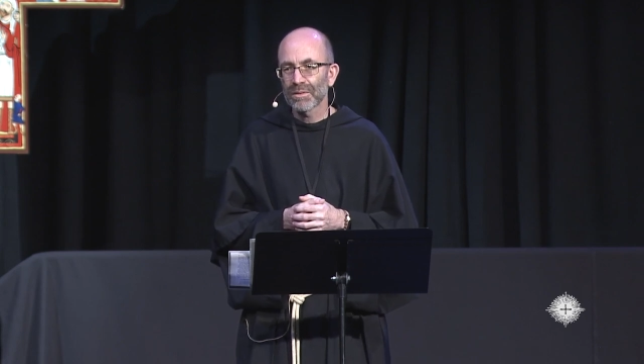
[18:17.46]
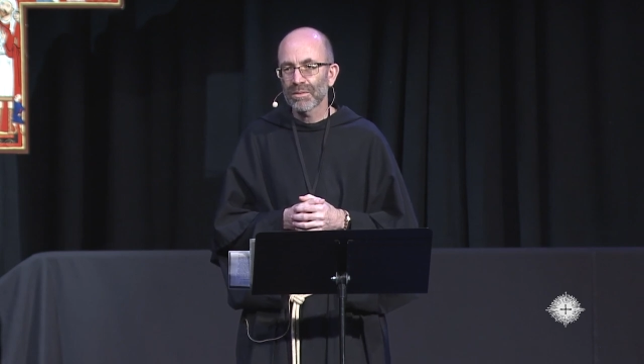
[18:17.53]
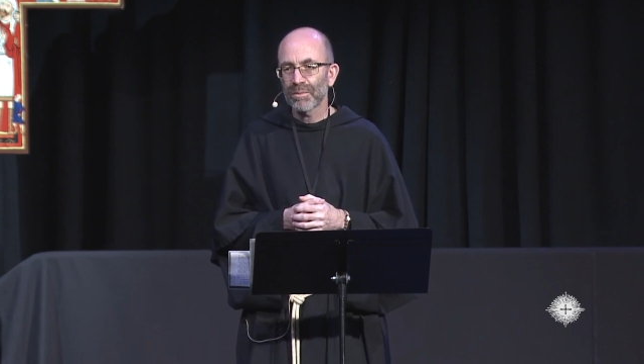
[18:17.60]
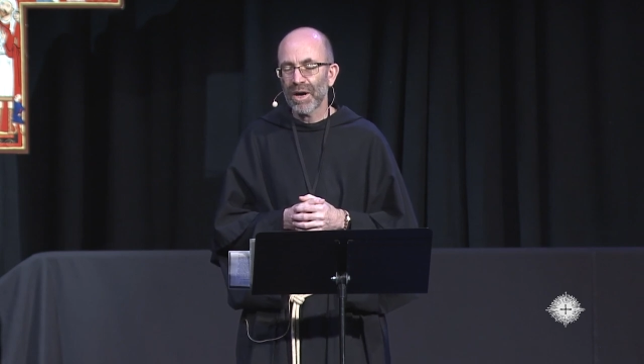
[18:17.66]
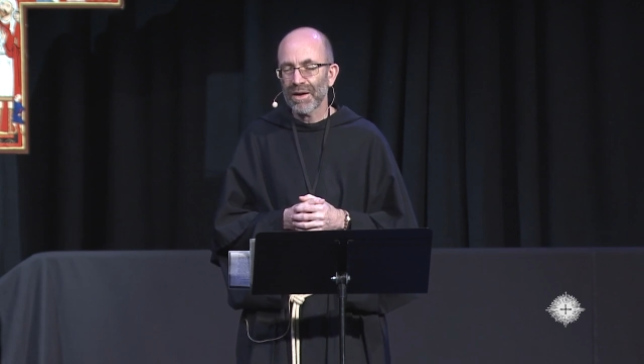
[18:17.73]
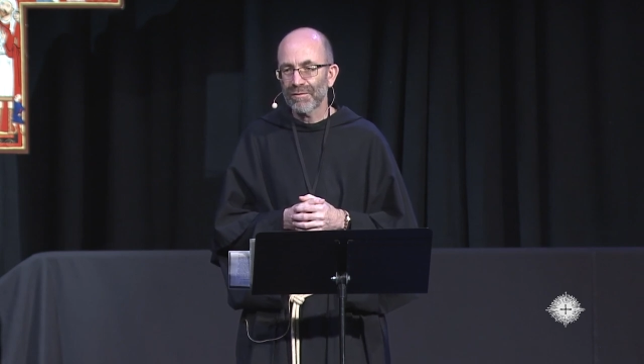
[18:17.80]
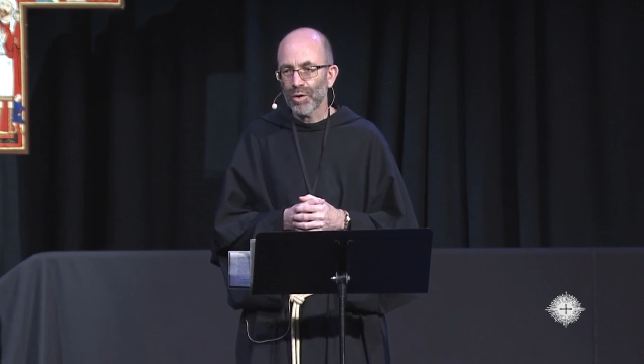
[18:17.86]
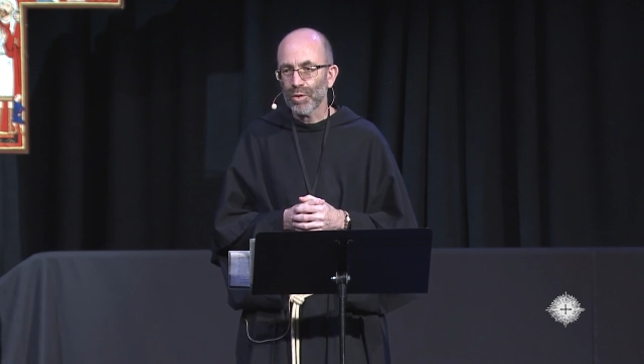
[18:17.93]

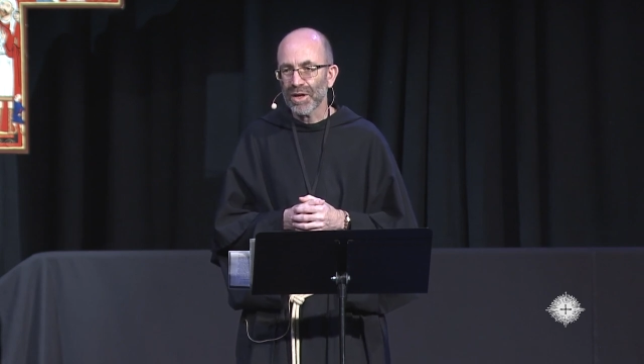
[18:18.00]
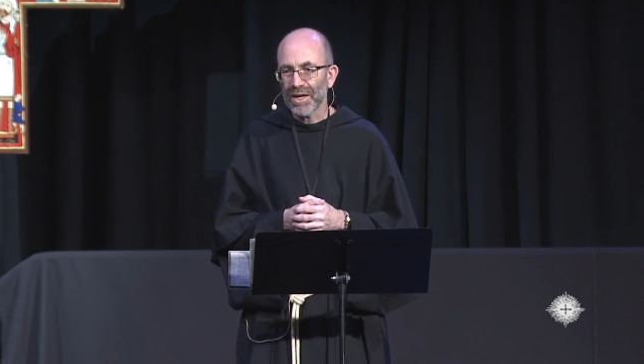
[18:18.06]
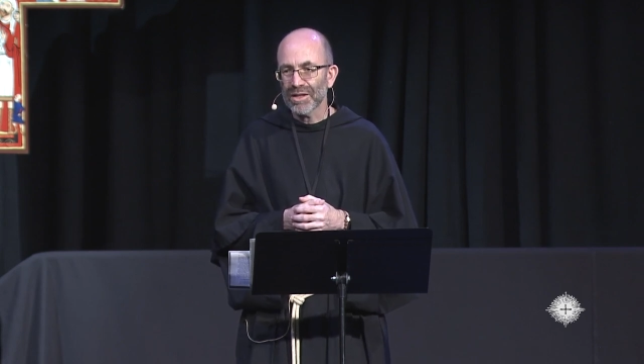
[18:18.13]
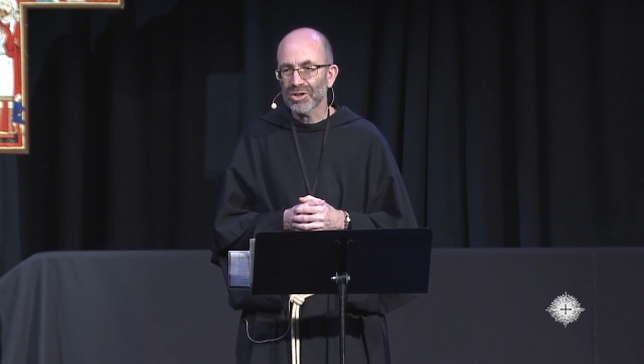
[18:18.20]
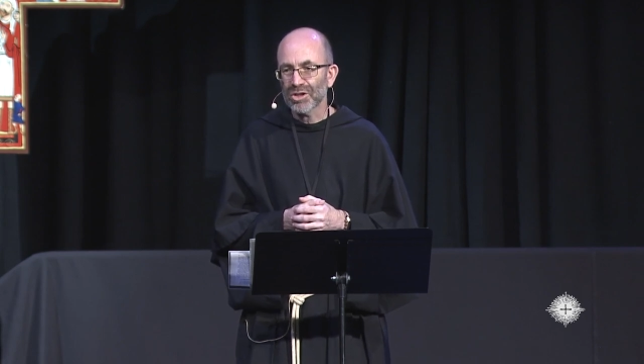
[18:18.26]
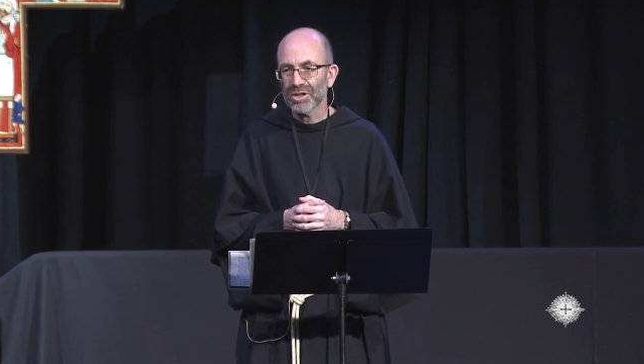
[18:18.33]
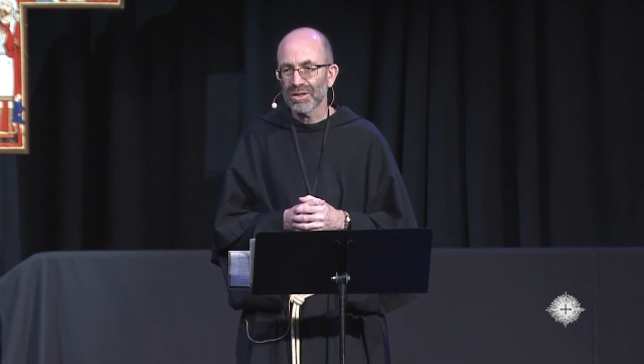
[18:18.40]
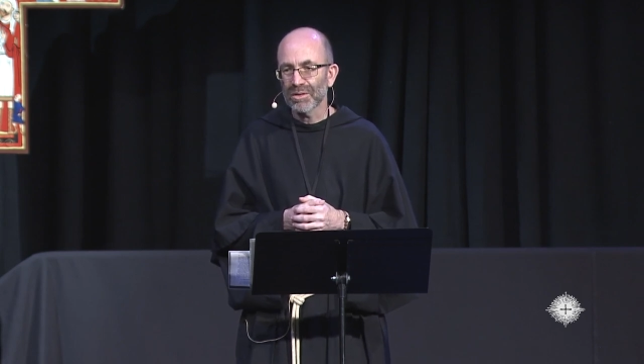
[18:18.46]
My
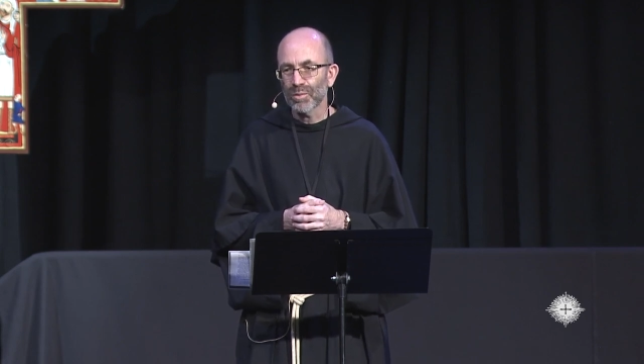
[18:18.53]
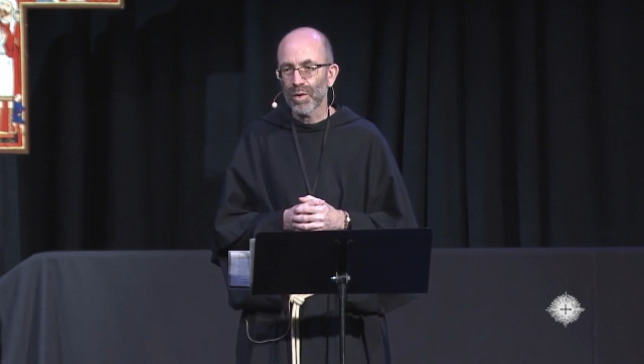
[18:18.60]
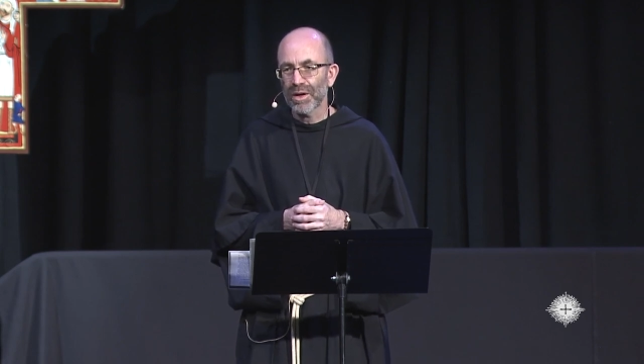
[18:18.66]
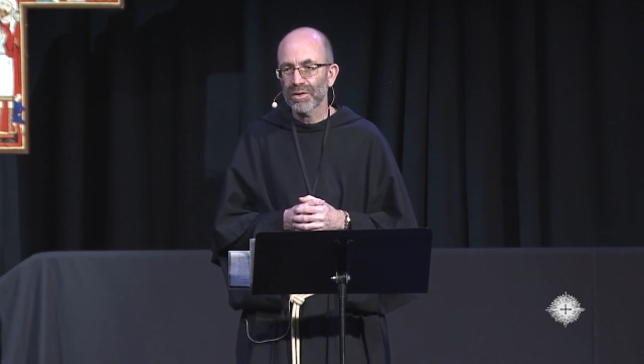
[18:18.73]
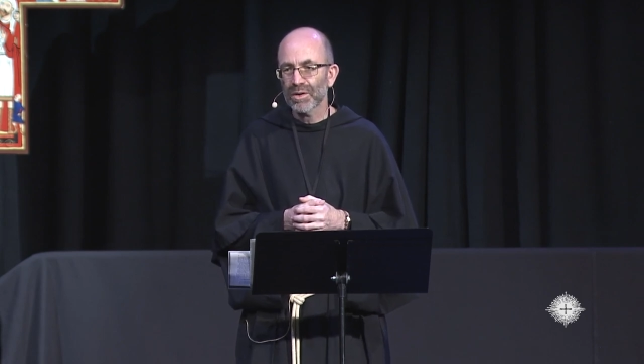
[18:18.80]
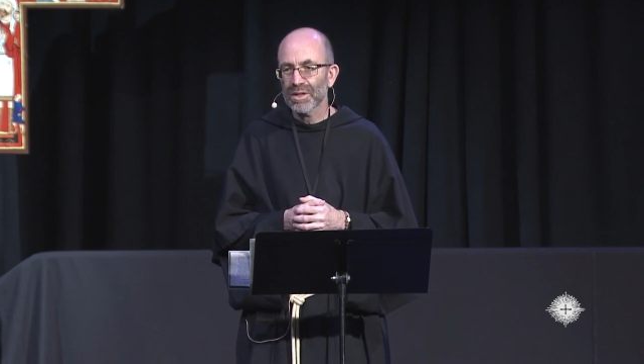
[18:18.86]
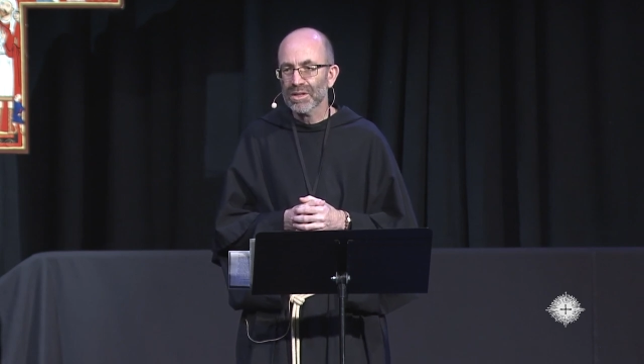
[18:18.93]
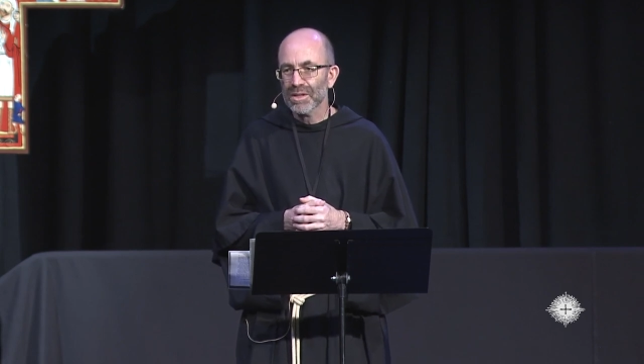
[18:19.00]
vocation,
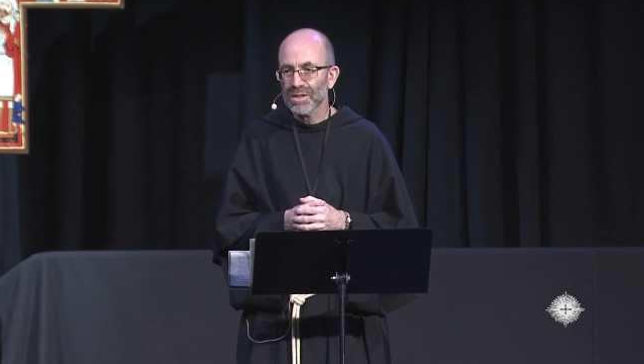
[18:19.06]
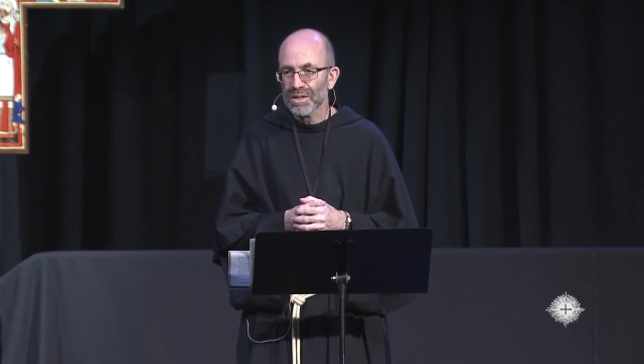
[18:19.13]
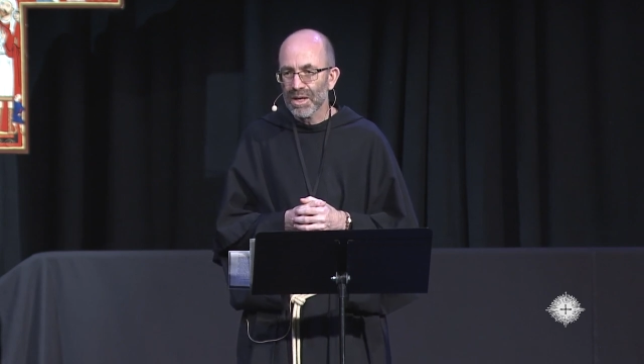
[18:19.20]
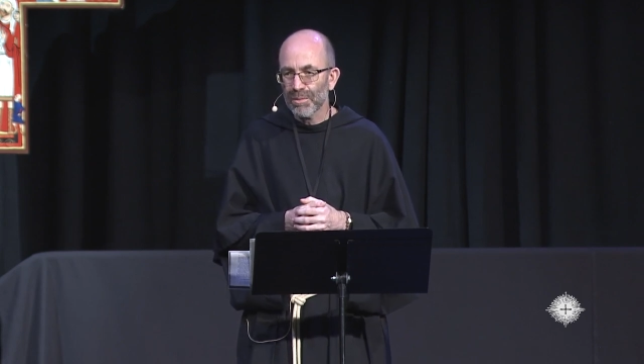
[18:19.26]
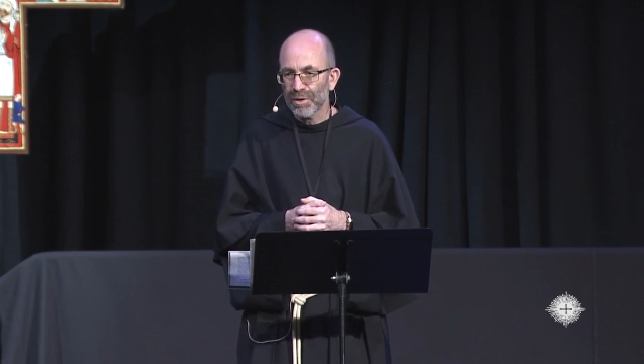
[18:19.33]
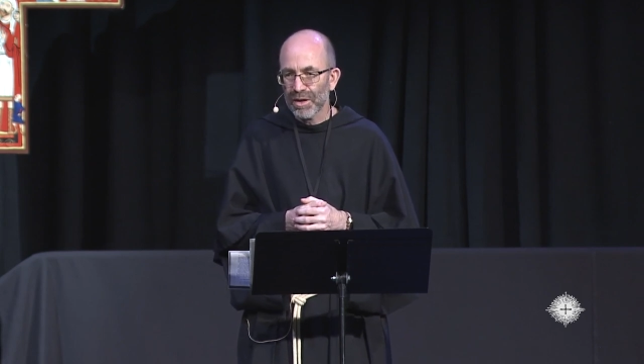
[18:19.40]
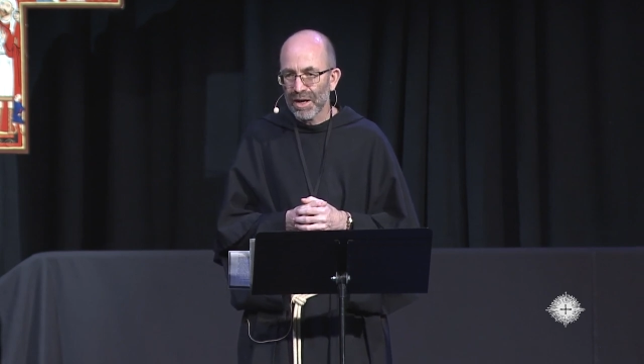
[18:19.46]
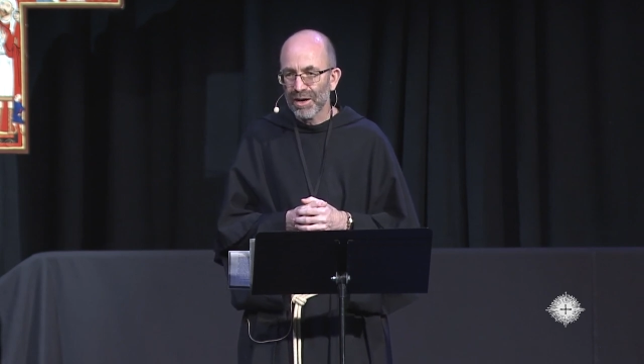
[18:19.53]
whether as a
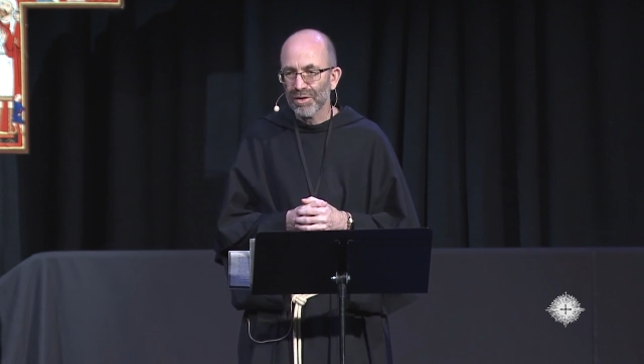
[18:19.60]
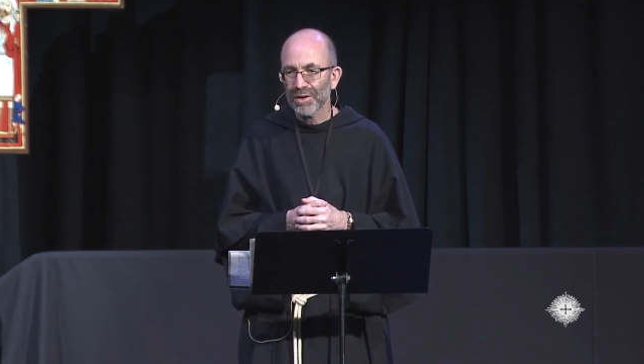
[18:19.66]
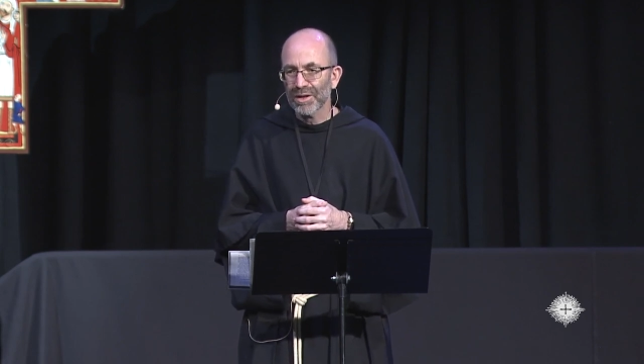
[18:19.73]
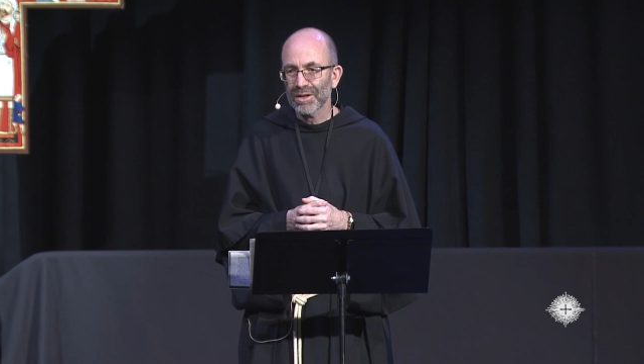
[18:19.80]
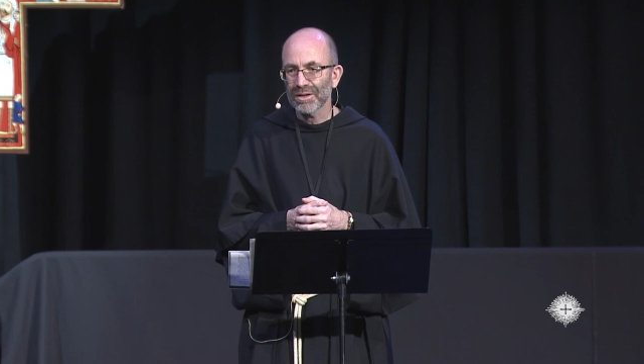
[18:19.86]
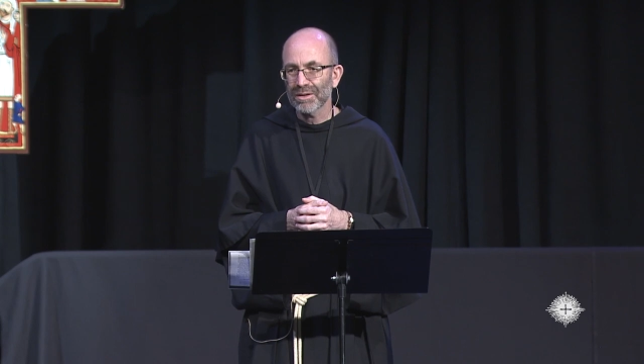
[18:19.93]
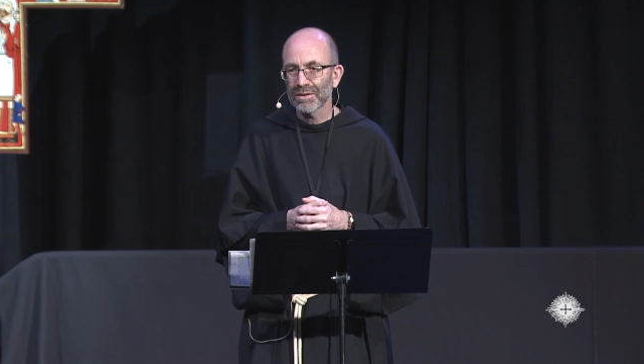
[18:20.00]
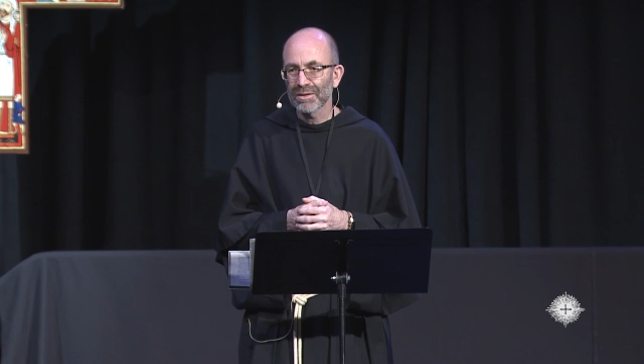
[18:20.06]

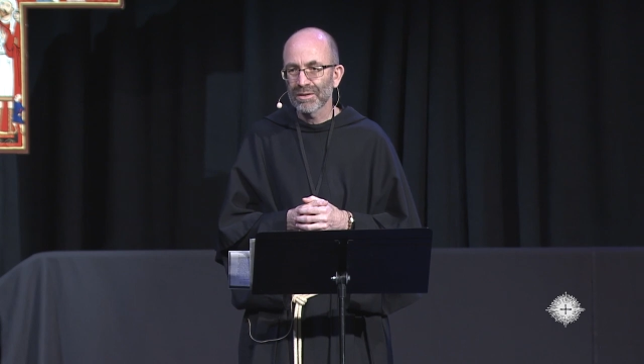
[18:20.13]
seminarian,